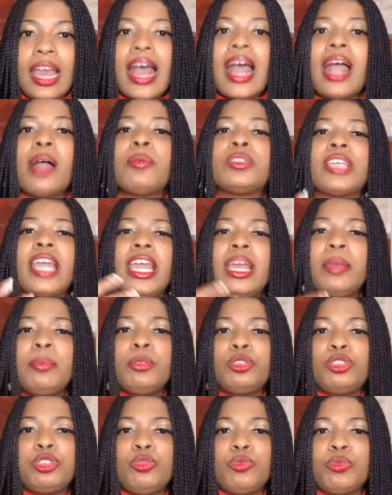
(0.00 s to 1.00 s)
I was
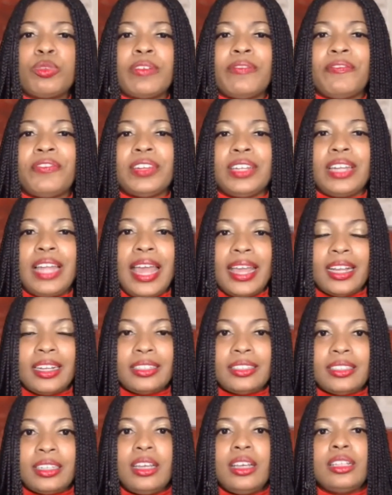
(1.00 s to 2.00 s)
able to
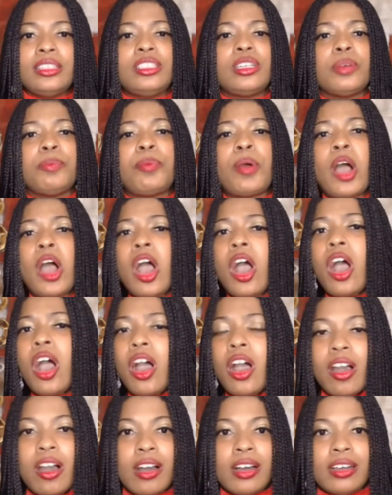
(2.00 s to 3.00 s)
reflect, to
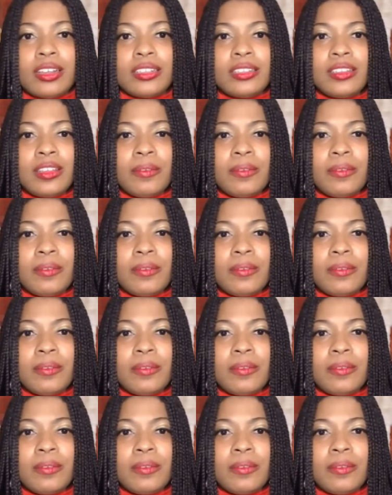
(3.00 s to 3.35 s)
pause.